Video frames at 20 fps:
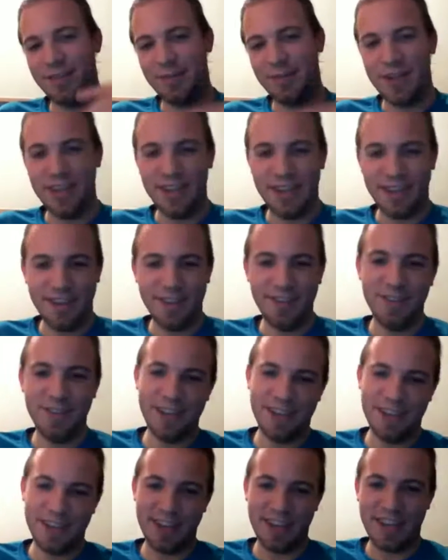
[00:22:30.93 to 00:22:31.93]
and we
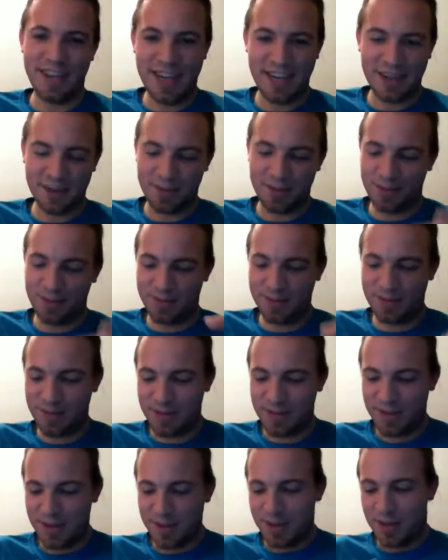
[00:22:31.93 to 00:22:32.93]
did a lot of
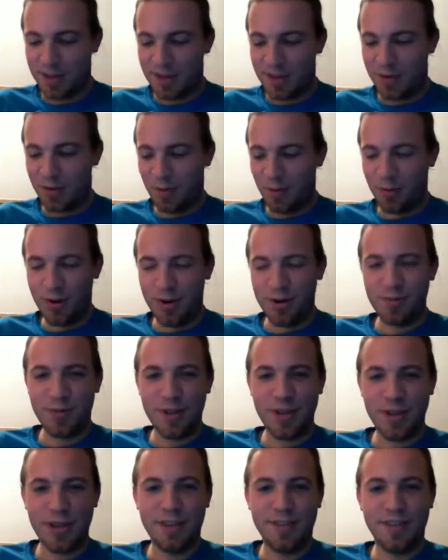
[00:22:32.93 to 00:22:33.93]

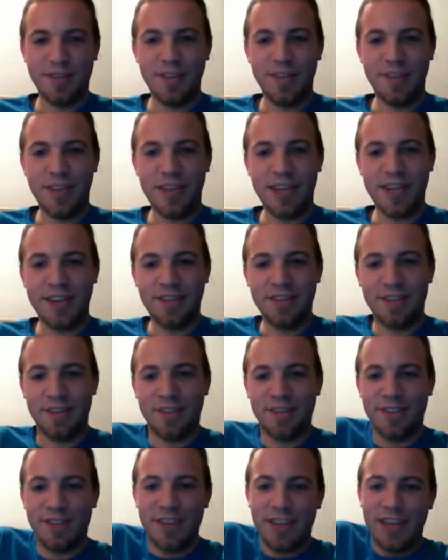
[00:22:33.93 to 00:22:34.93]
one place to the
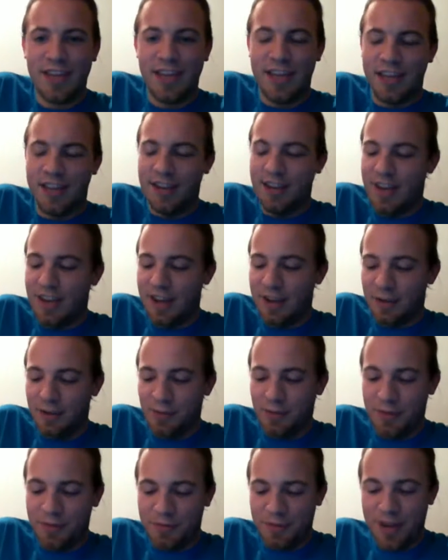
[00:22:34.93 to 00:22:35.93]
next, and I
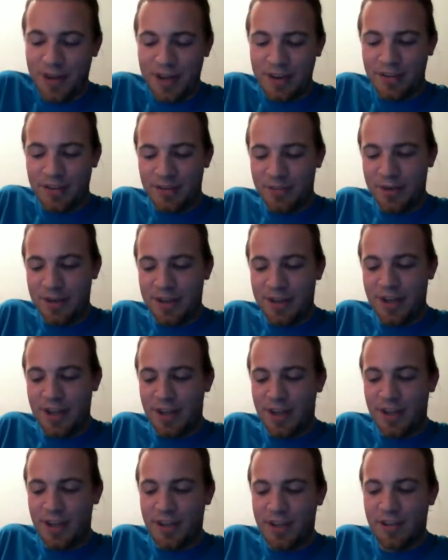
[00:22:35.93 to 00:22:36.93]
would be fine
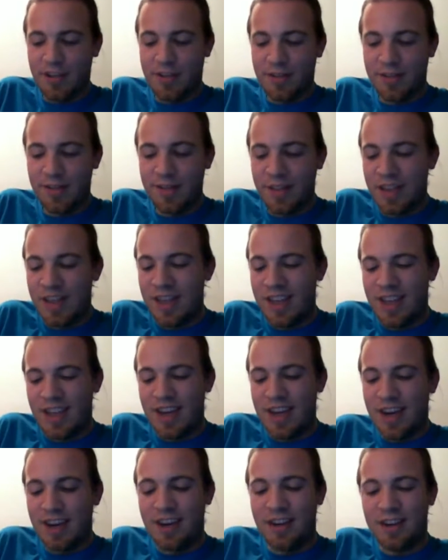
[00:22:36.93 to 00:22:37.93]
spending,
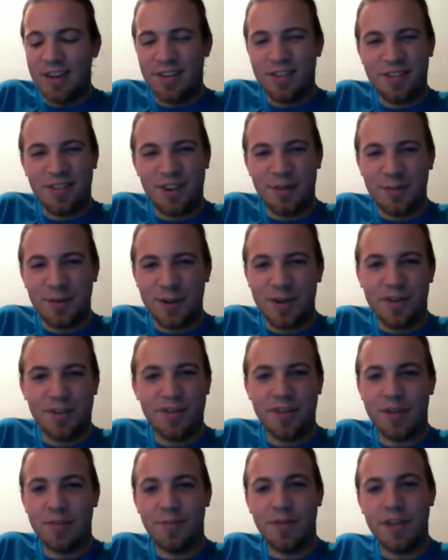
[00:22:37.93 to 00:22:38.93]
I don't know, a summer or
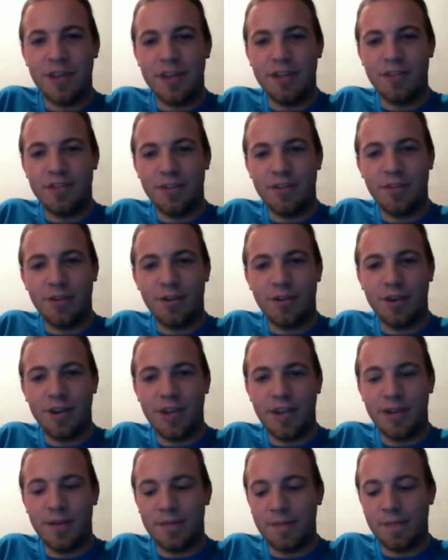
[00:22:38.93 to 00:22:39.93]
something just
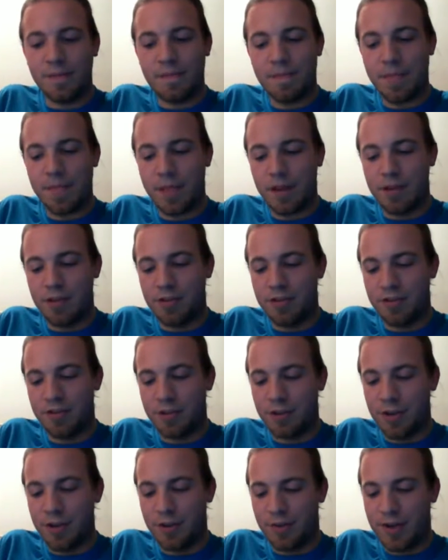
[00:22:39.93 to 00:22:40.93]
going
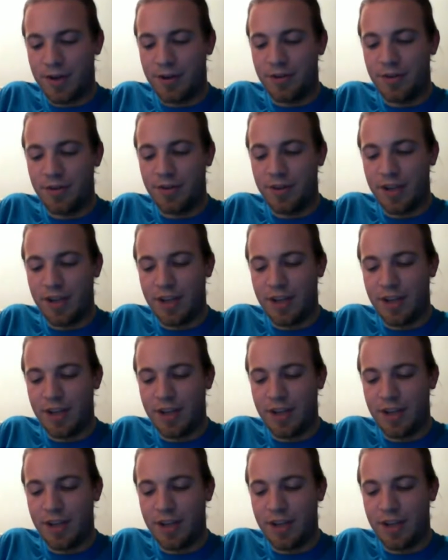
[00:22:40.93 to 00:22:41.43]
around.